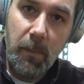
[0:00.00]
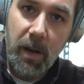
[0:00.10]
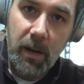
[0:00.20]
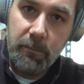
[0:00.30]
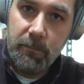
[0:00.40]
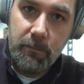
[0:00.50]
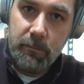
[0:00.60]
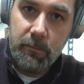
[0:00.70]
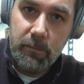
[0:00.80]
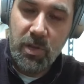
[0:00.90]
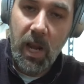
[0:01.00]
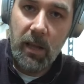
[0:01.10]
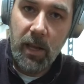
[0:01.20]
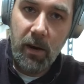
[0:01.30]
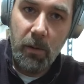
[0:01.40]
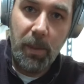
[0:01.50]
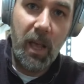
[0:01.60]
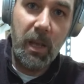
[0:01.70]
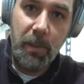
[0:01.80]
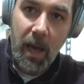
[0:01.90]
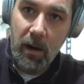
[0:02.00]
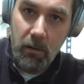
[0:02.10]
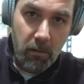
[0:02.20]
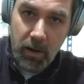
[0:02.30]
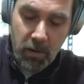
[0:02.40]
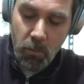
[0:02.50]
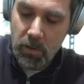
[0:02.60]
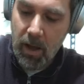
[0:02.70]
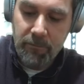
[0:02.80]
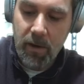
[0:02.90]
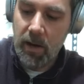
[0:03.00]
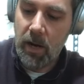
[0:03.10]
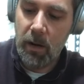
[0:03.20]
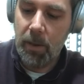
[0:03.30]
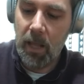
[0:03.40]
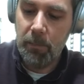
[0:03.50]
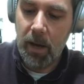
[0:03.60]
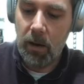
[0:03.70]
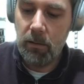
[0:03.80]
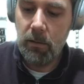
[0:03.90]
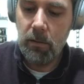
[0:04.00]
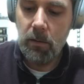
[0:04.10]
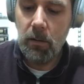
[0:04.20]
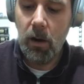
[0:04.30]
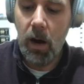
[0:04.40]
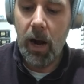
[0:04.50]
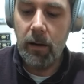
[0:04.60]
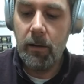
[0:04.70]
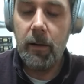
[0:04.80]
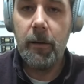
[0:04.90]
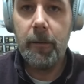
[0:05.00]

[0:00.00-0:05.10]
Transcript: made by Stanley or Bailey pattern, or you will not find it on a Bailey pattern. All right.